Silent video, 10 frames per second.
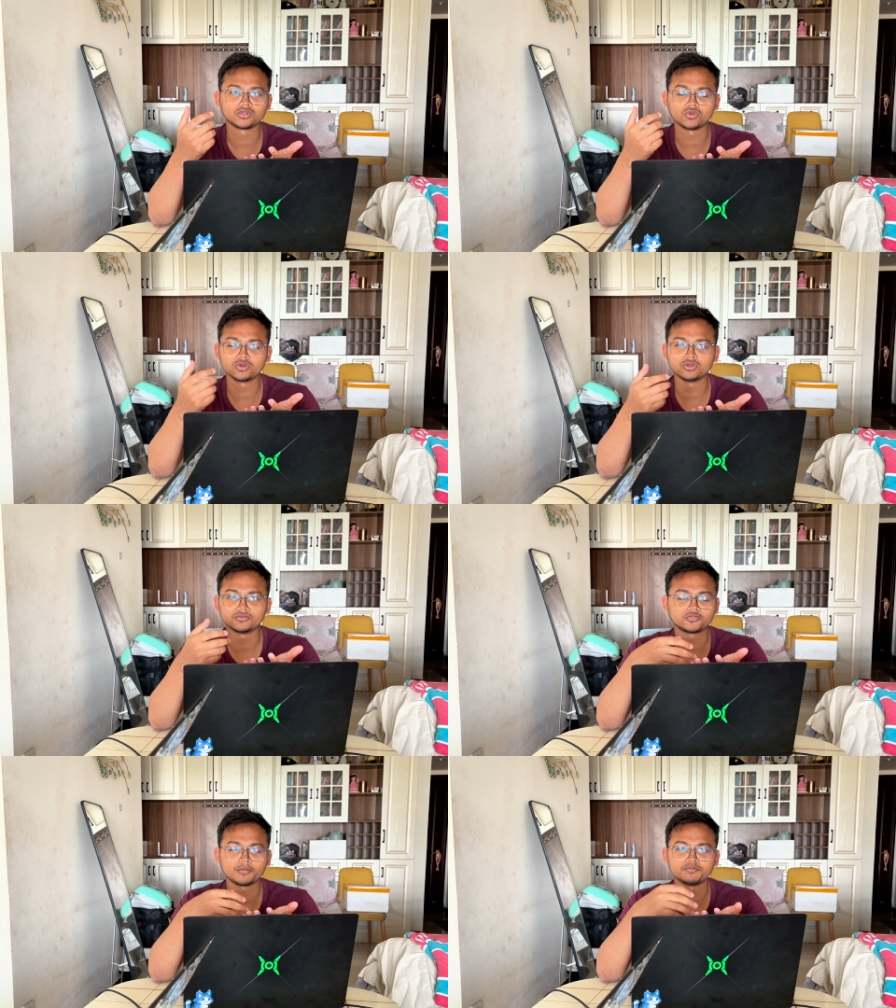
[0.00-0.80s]

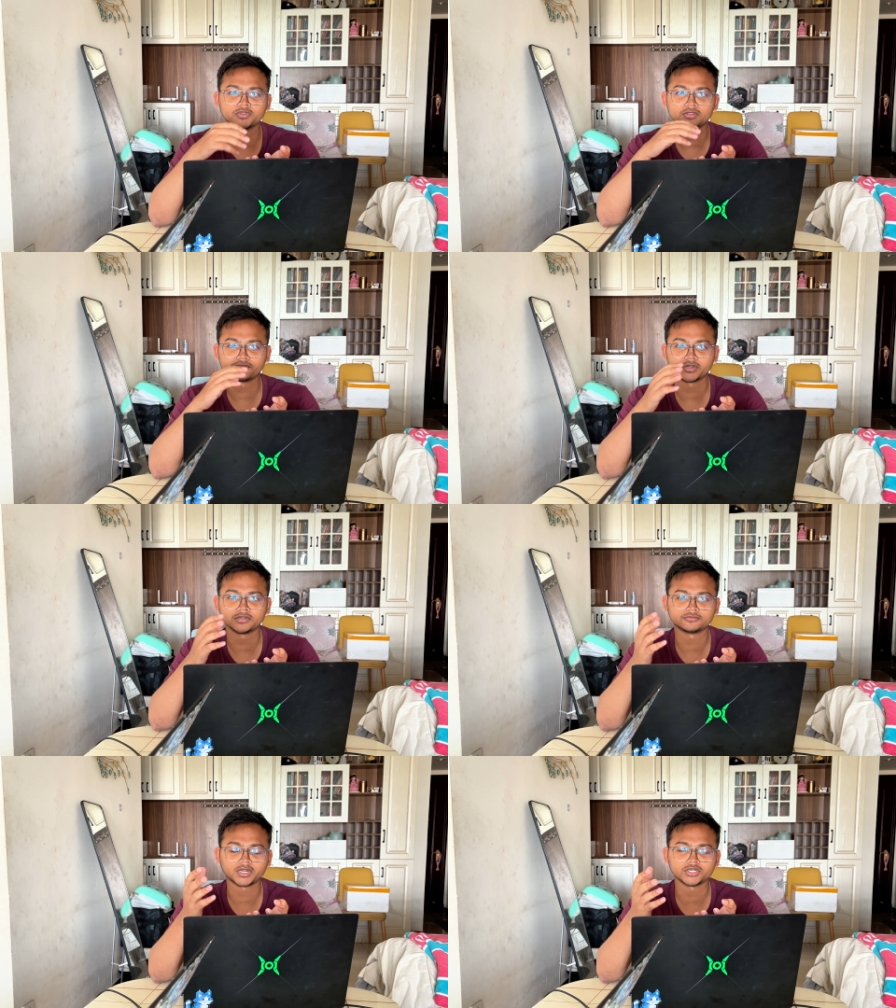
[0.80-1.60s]
go from
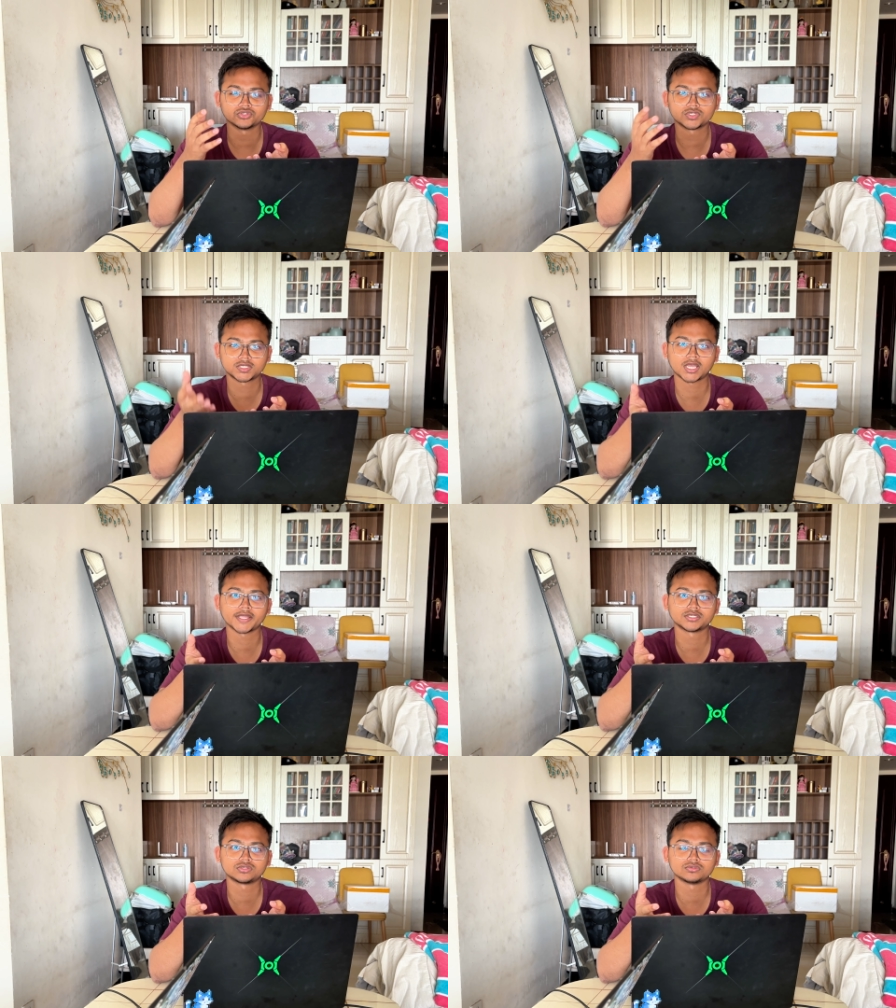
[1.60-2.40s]
different various
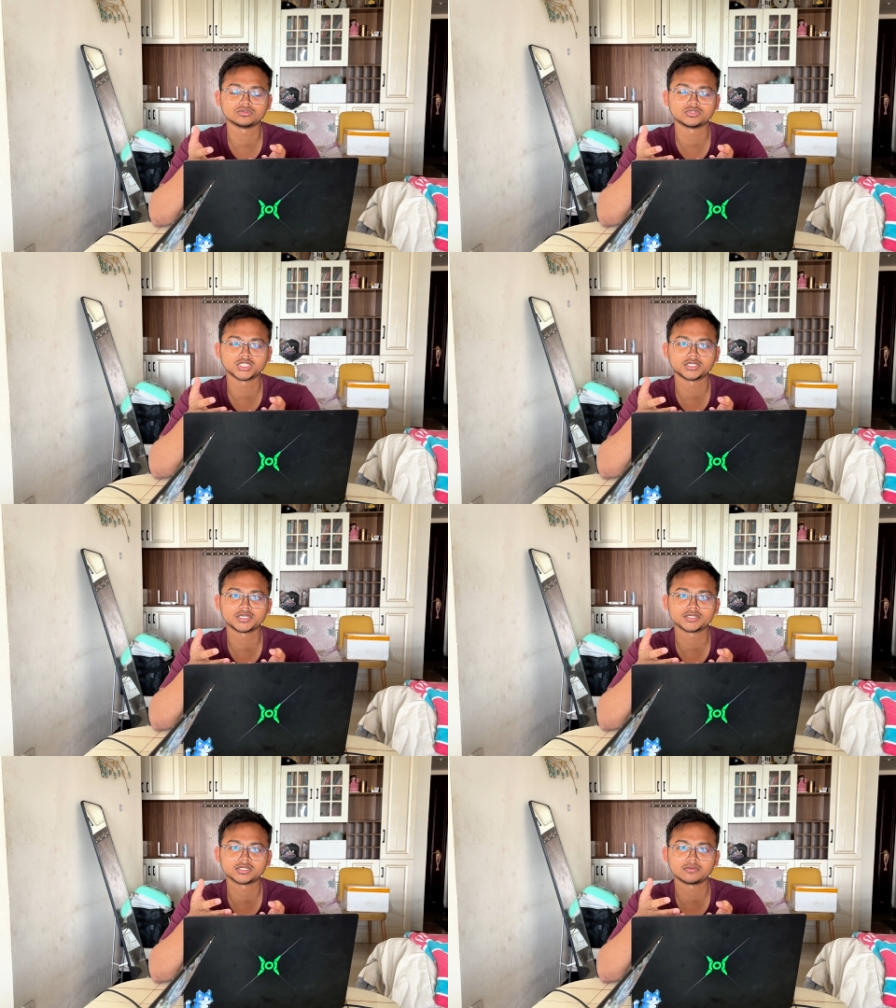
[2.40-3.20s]
sites to
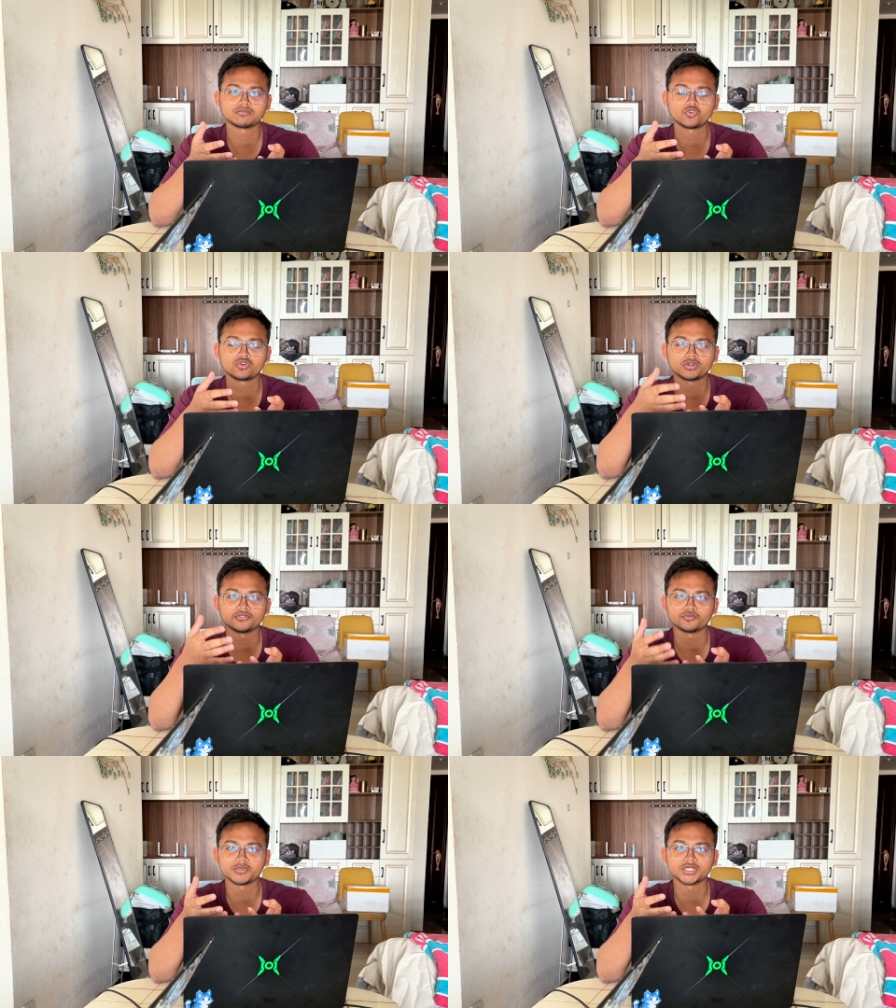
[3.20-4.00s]
generate some more
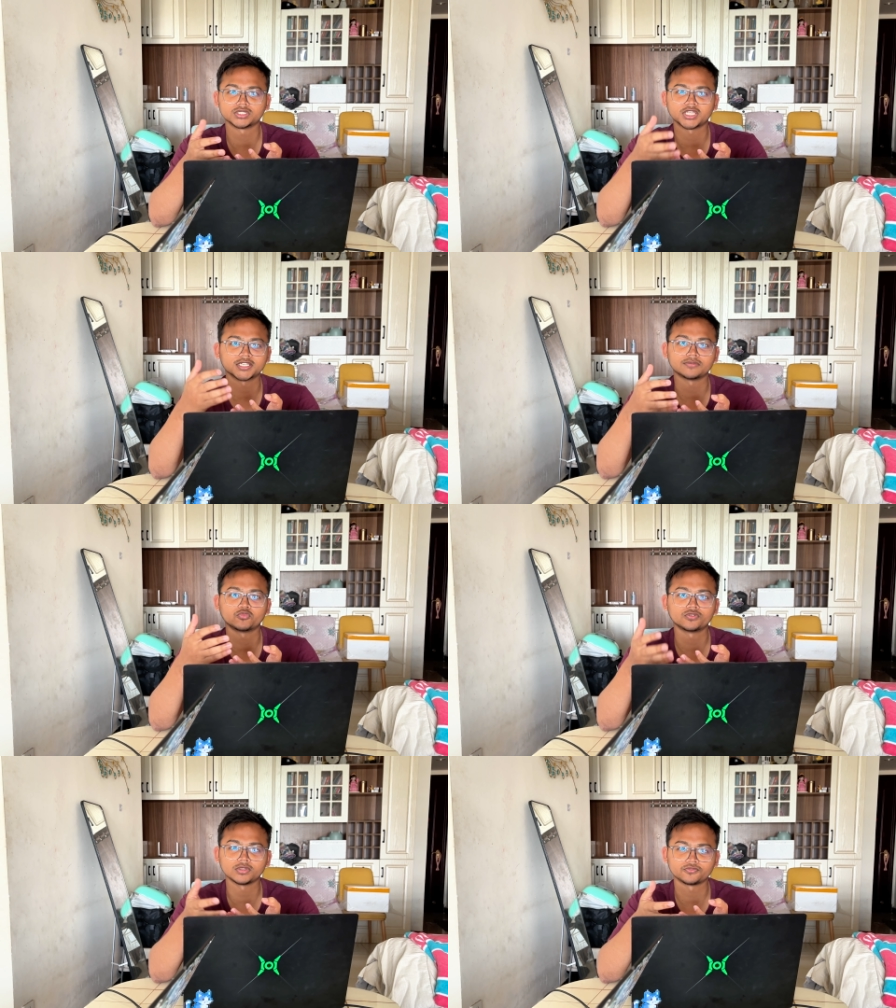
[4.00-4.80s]
information, get some
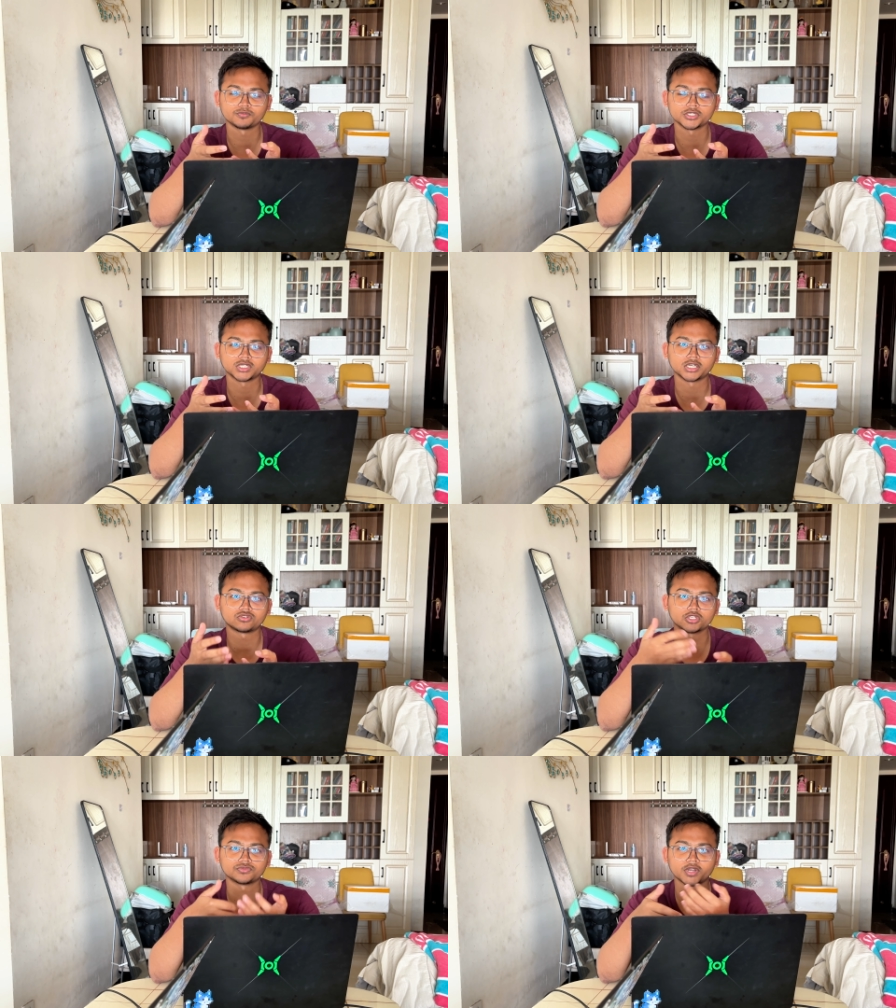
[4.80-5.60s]
more information, and
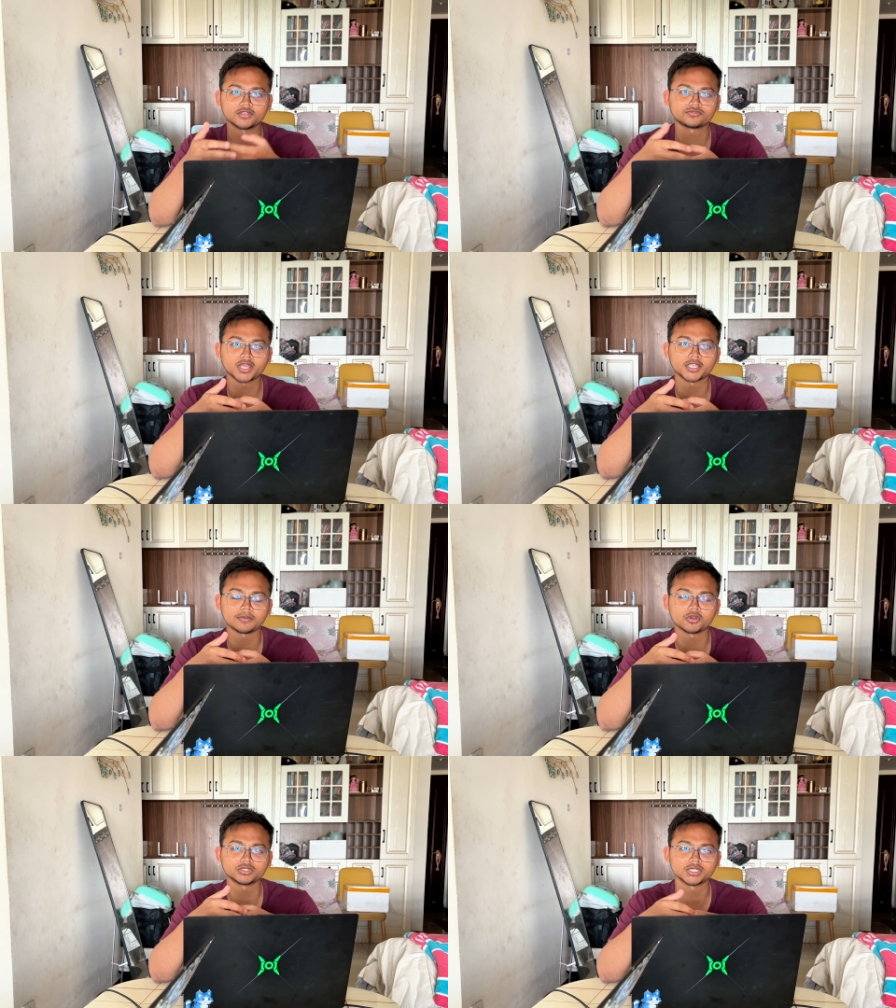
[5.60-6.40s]
cross-verifying
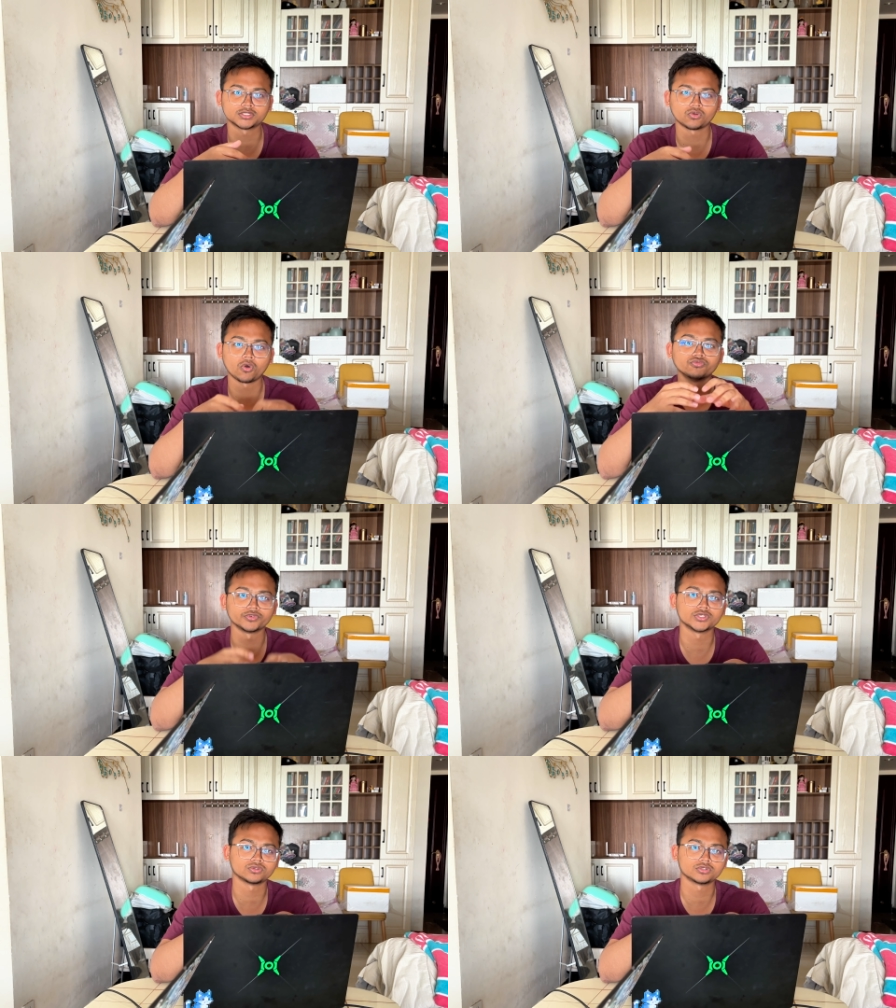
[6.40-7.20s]
about its own
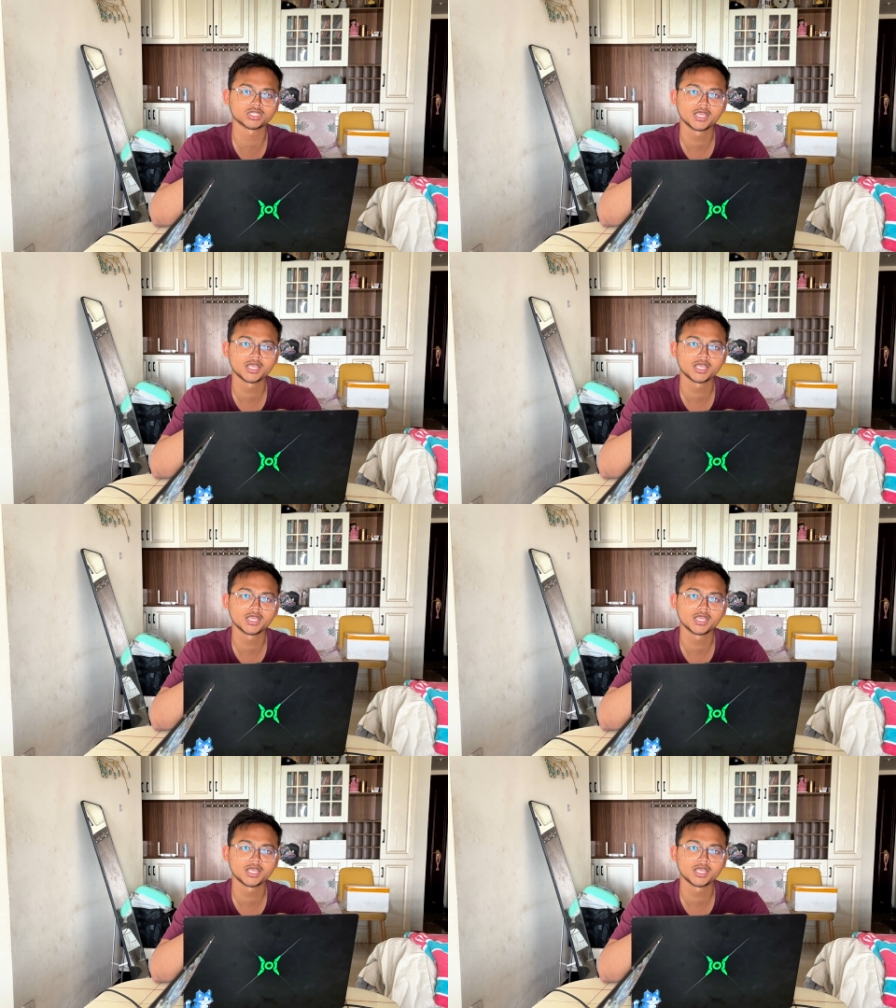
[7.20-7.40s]
resource.